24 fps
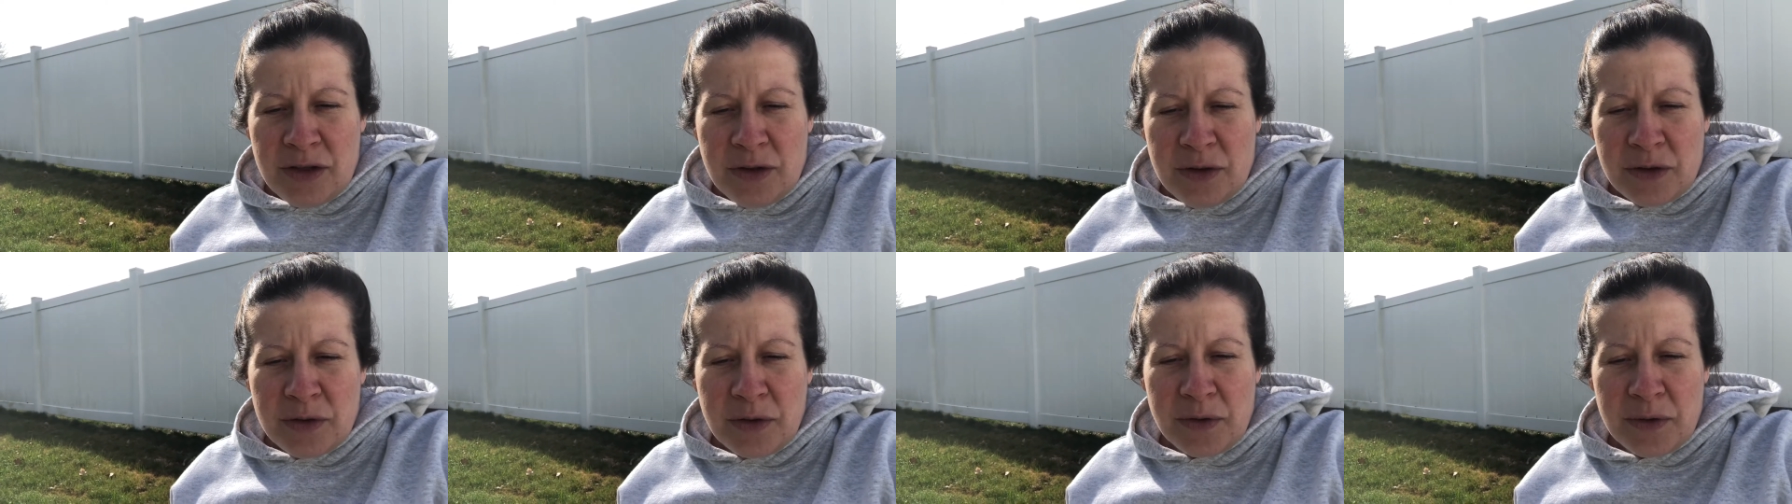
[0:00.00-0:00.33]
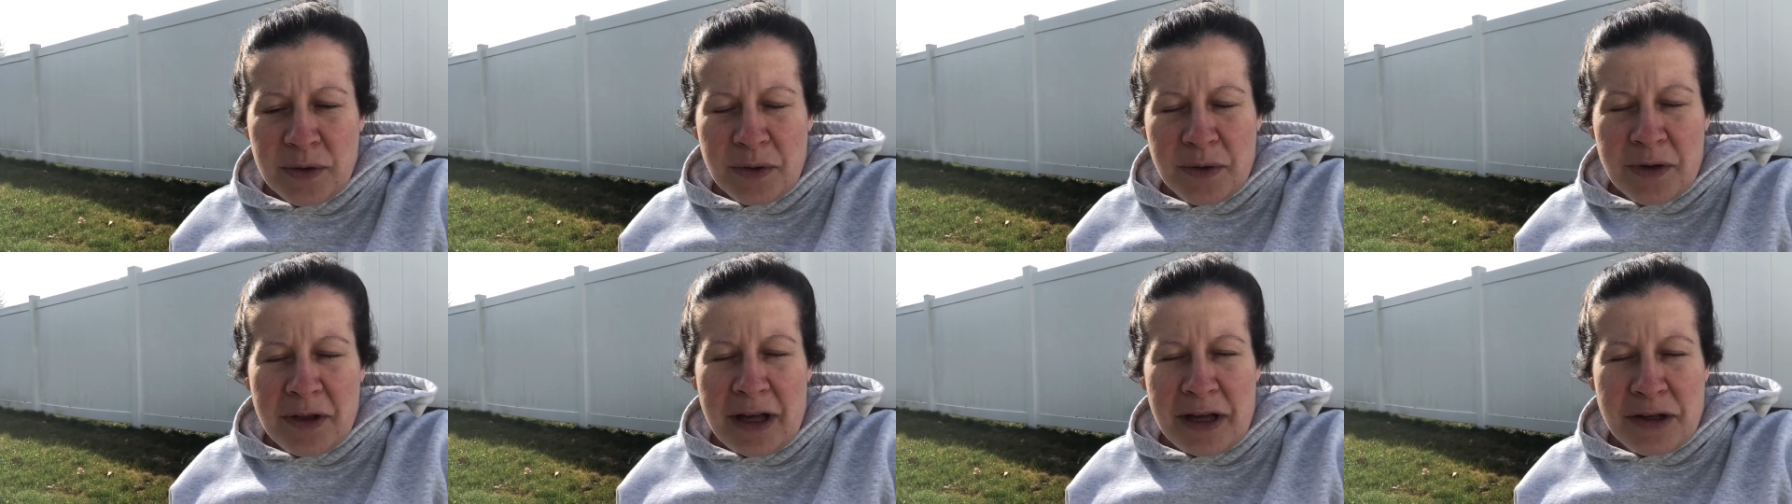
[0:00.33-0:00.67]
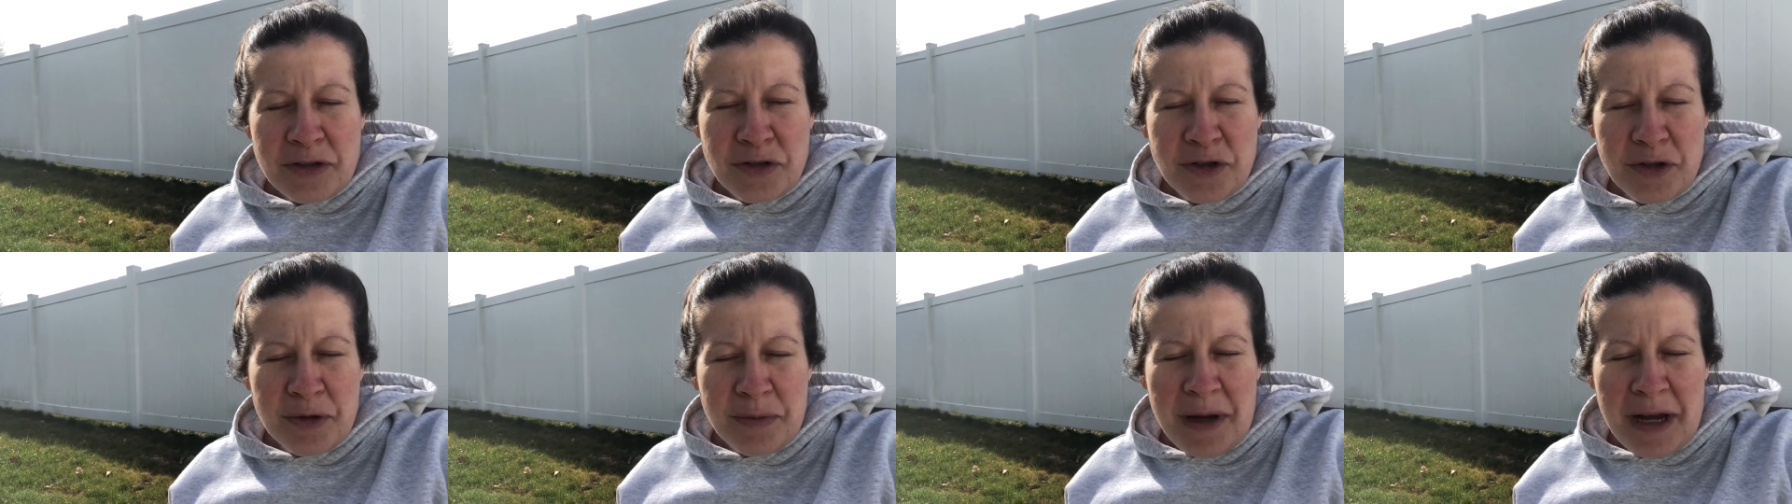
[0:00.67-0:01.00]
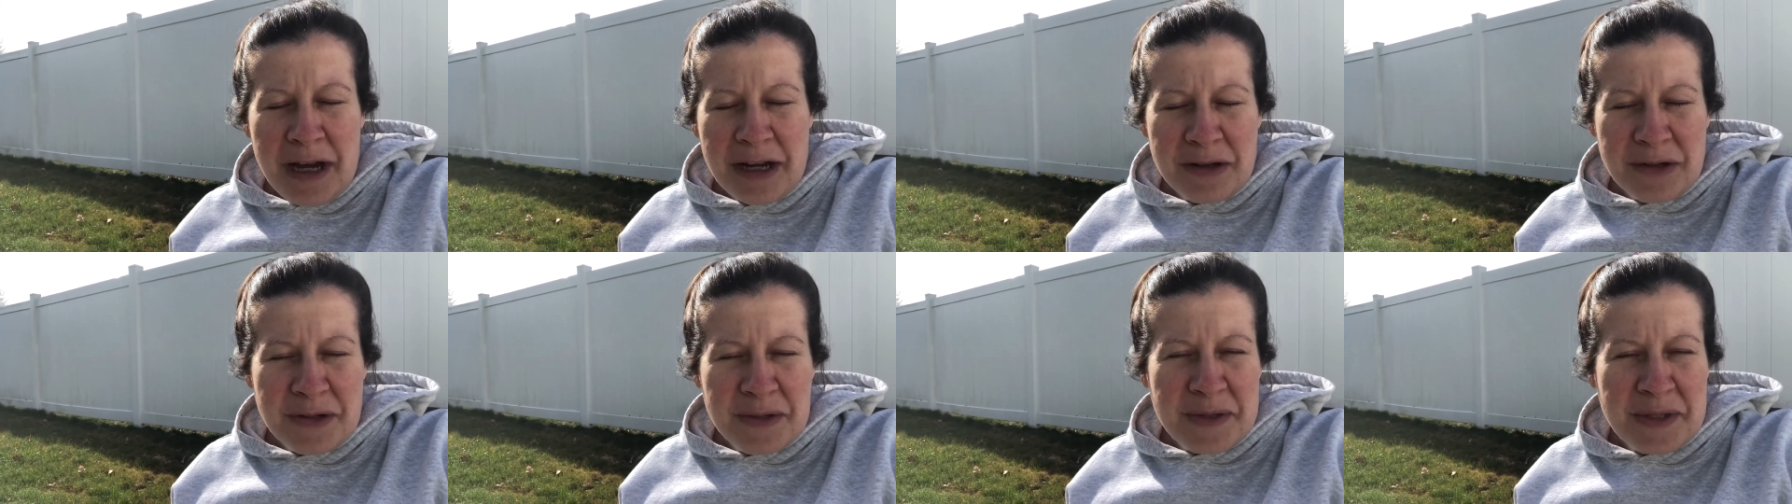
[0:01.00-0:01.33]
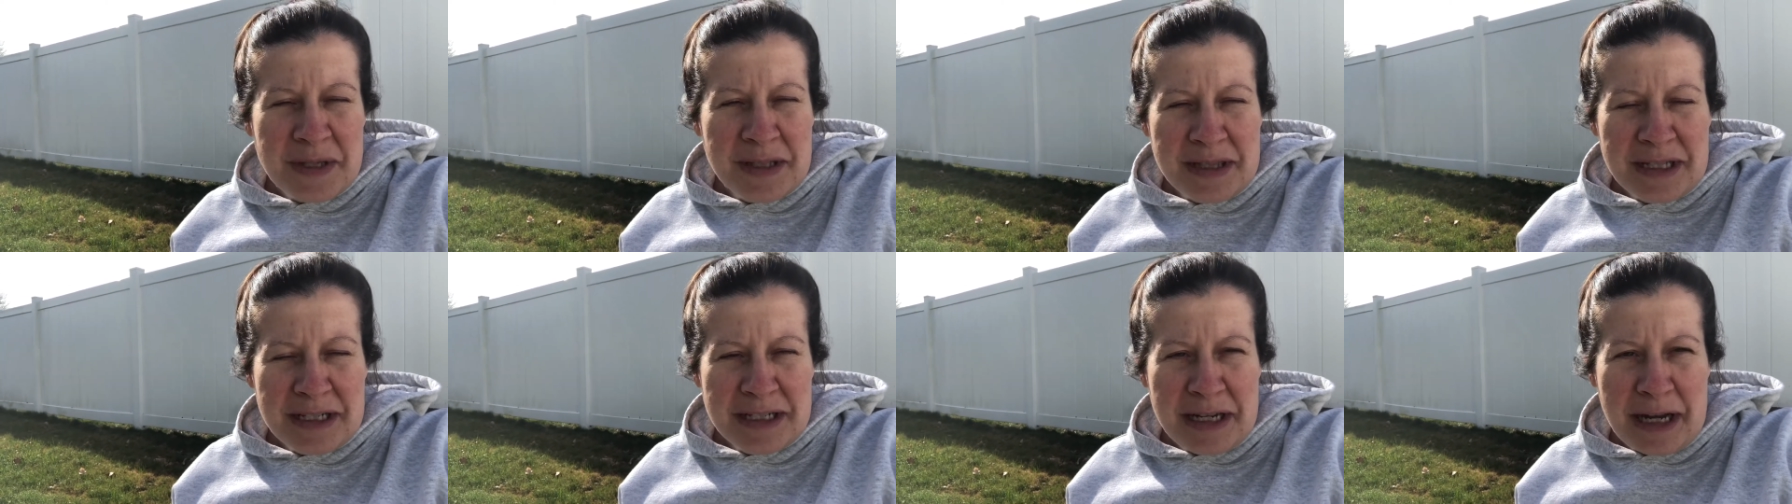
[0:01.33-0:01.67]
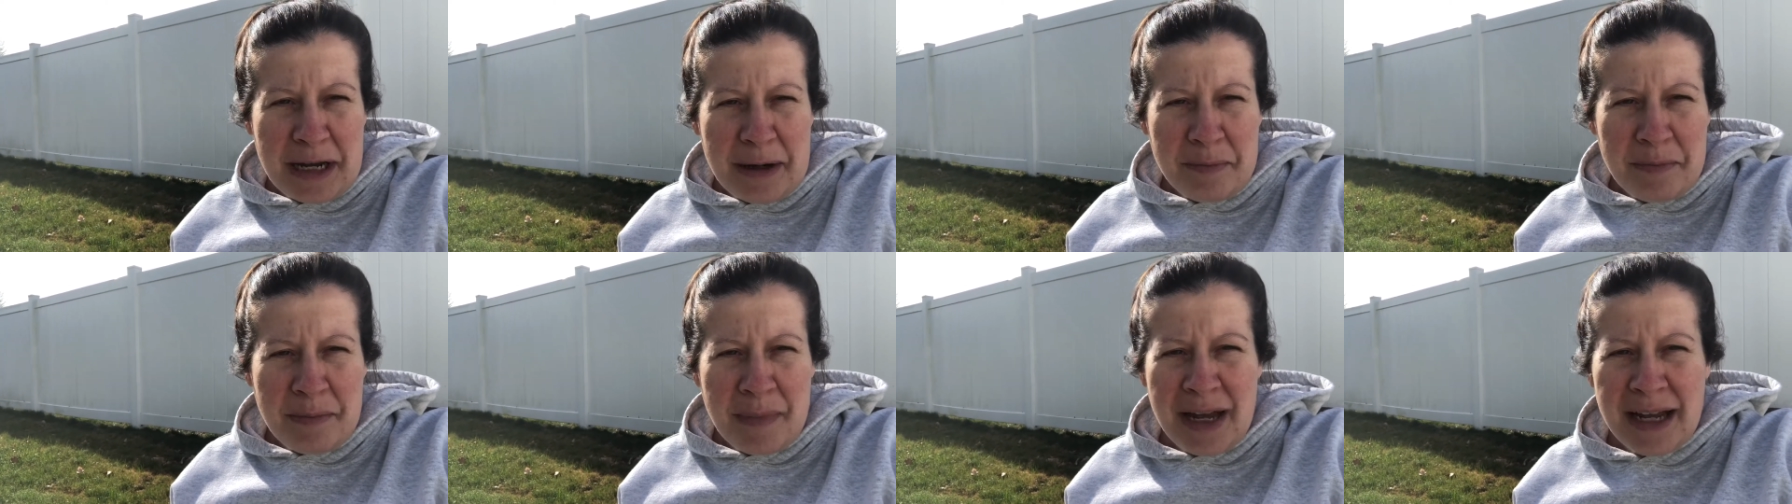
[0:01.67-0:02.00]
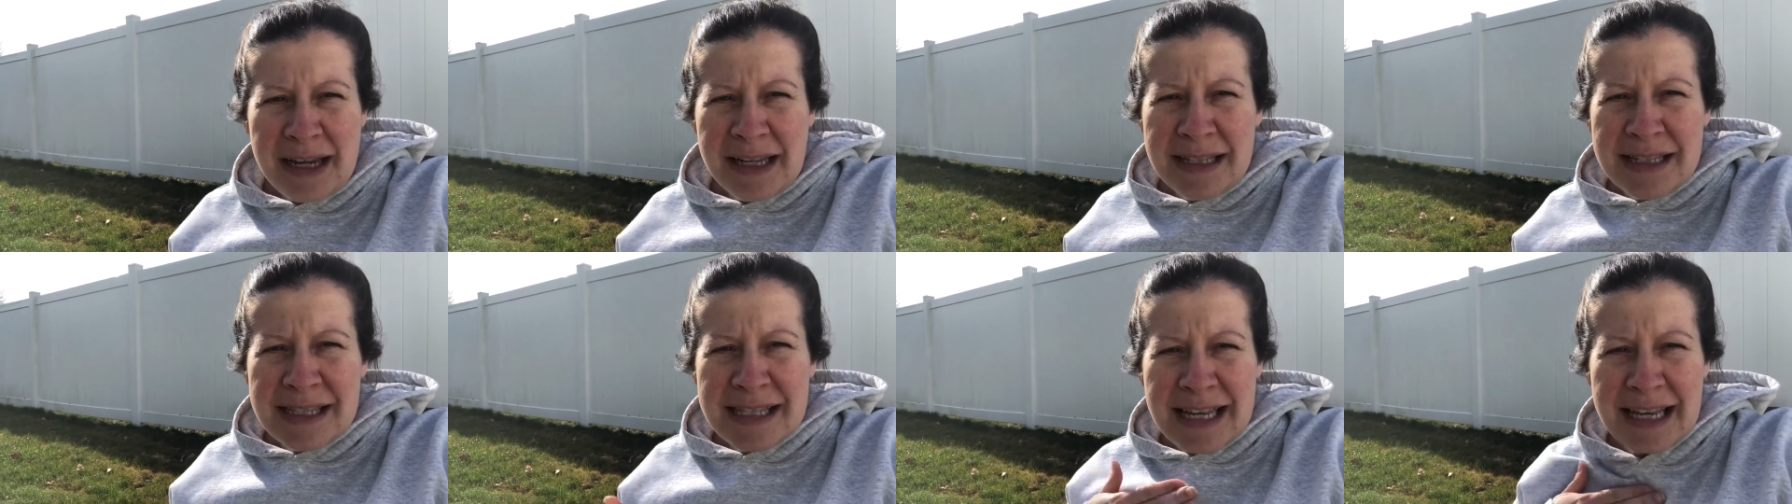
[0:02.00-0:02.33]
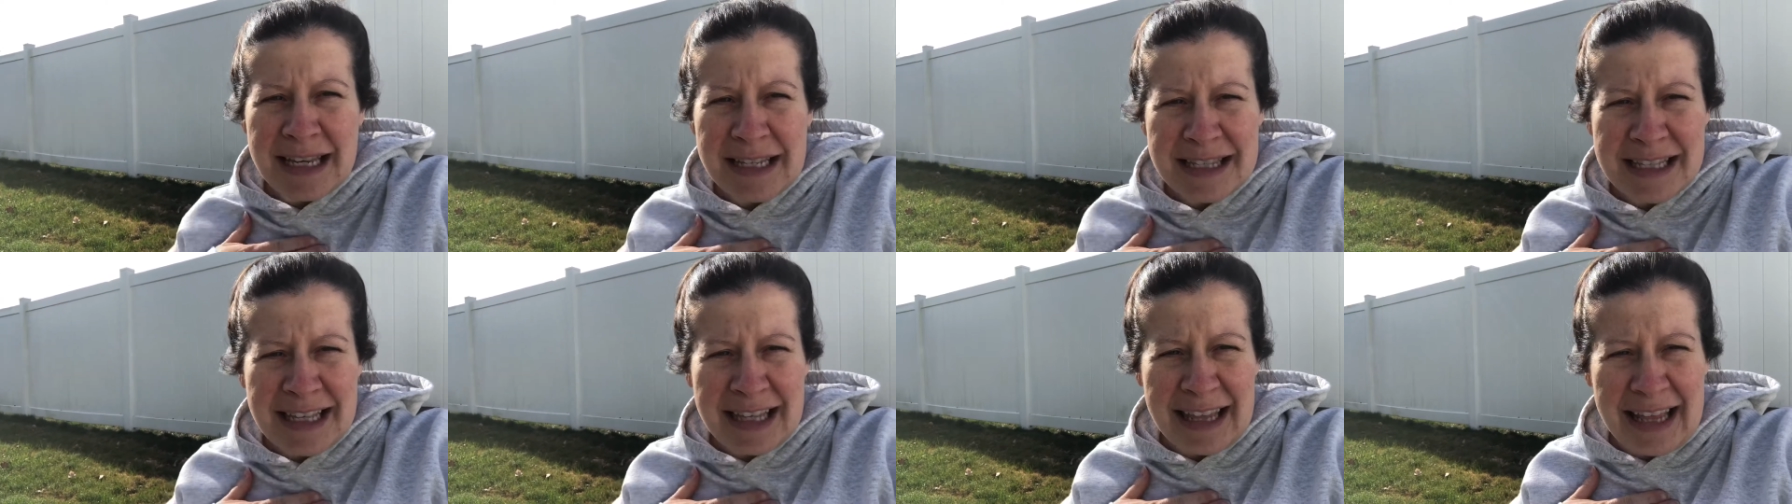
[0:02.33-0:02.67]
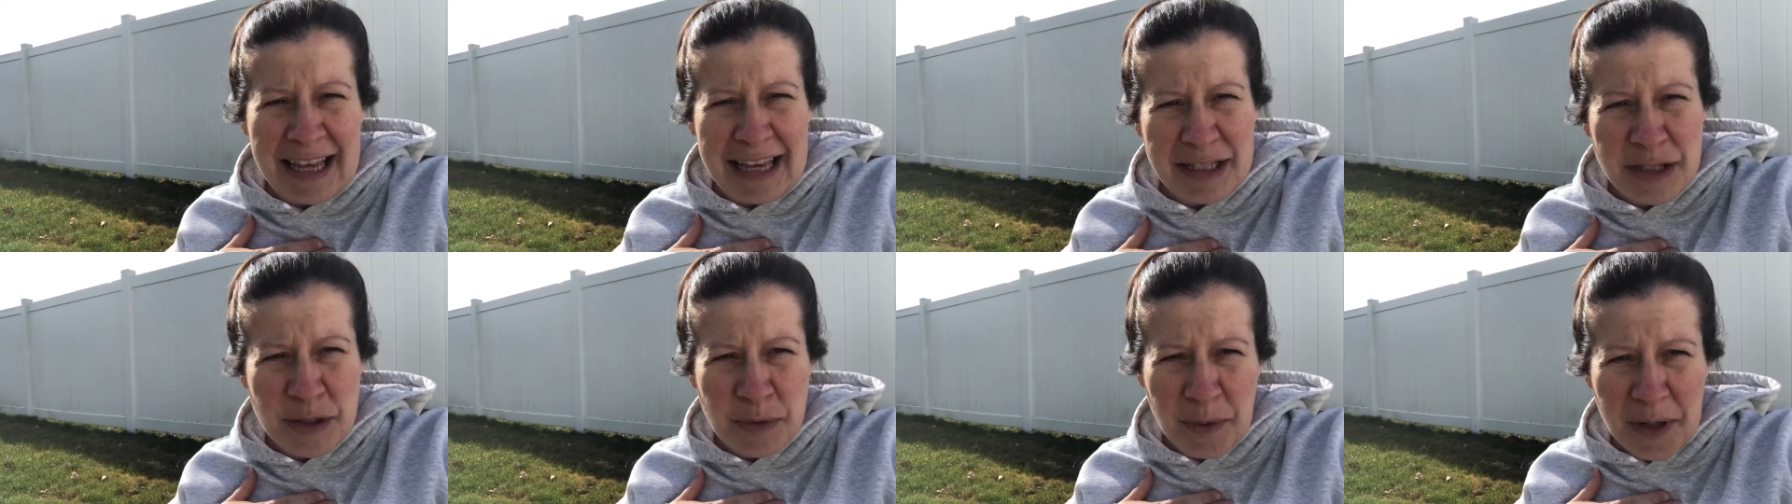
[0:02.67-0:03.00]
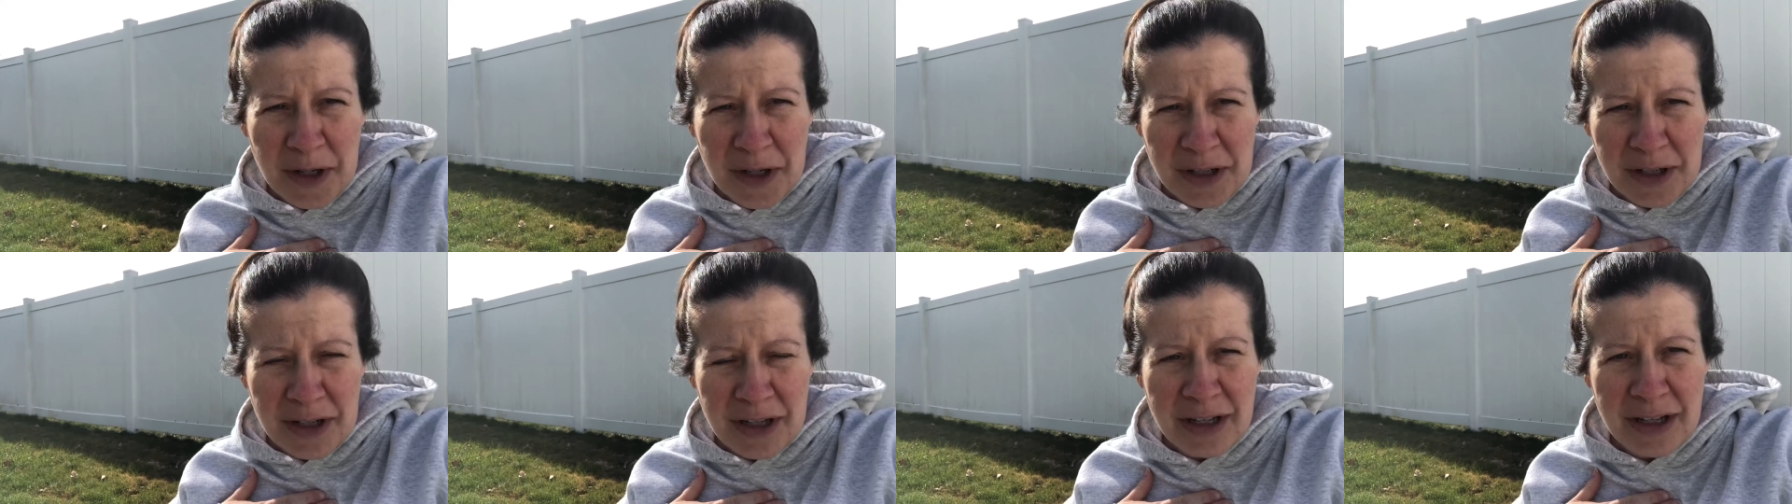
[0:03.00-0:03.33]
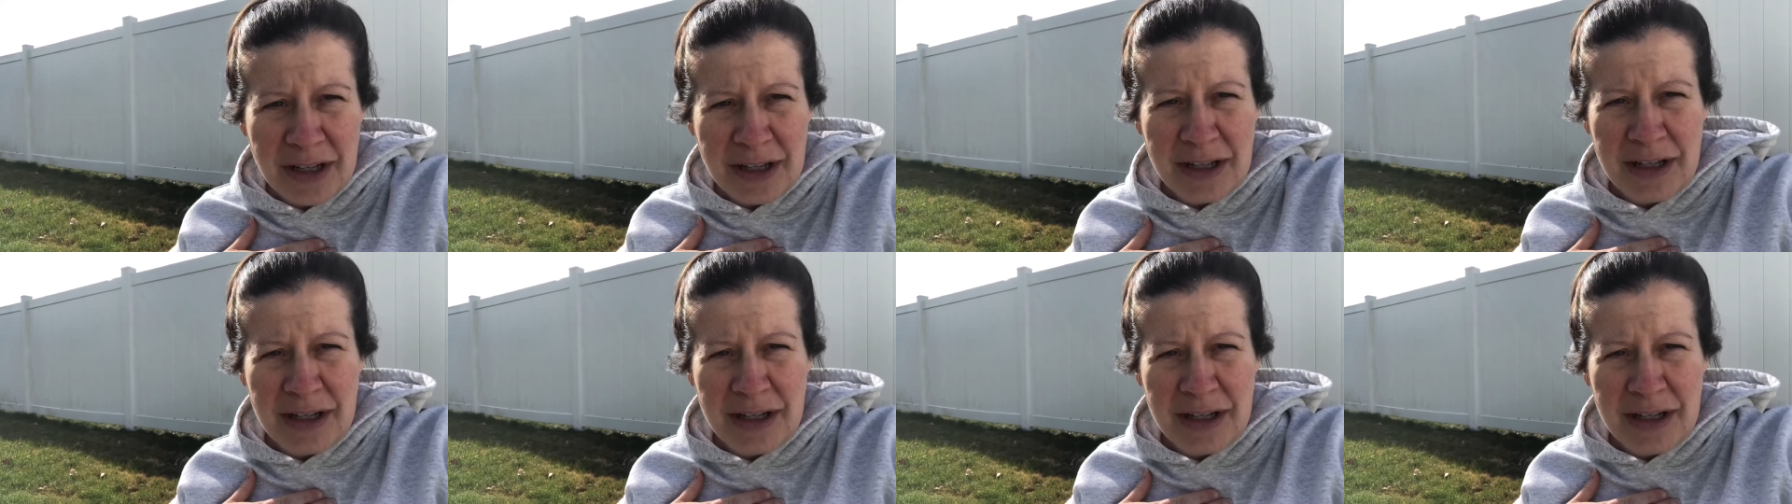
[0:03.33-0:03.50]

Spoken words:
Google Classroom headers at the top. Mine says classwork.